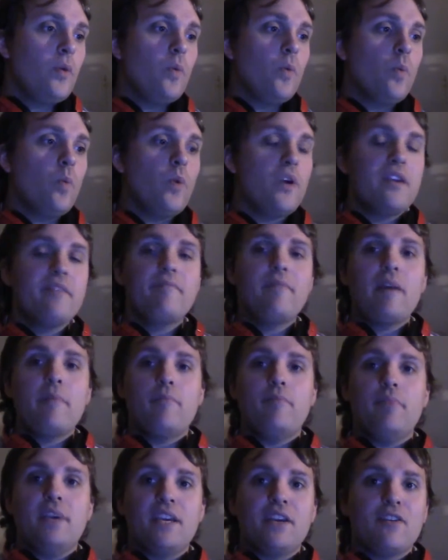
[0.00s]
One of my
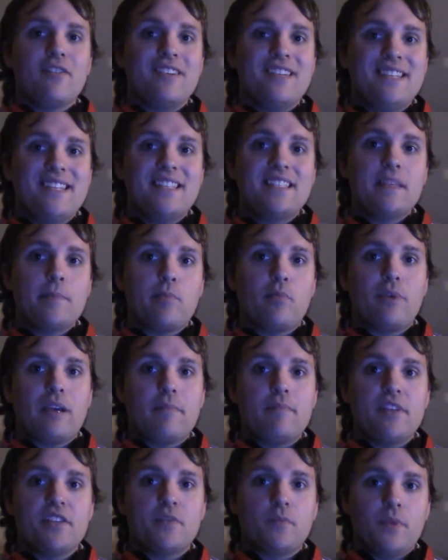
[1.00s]
bigger
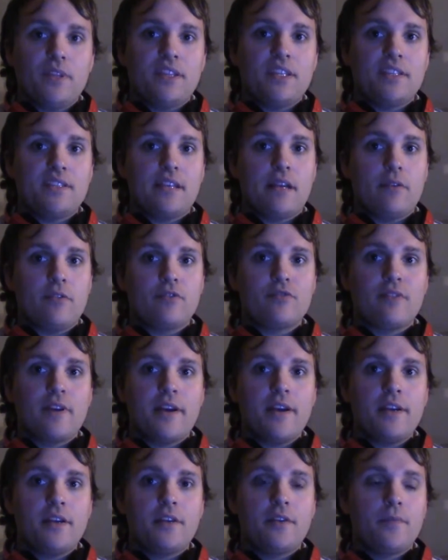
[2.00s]
disappointments with the
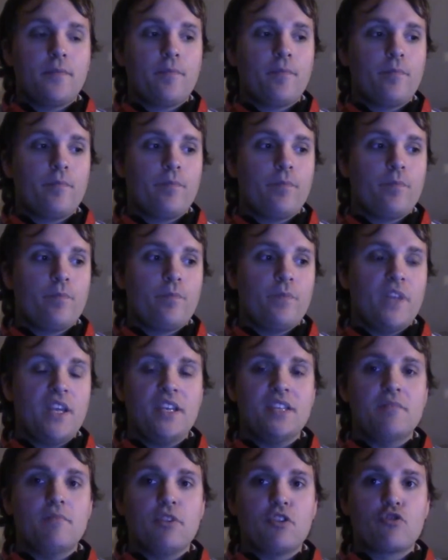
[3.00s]
soundtrack
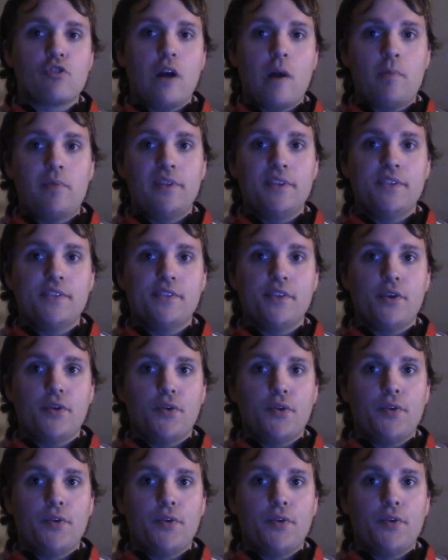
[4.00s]
is Metropolis Zone.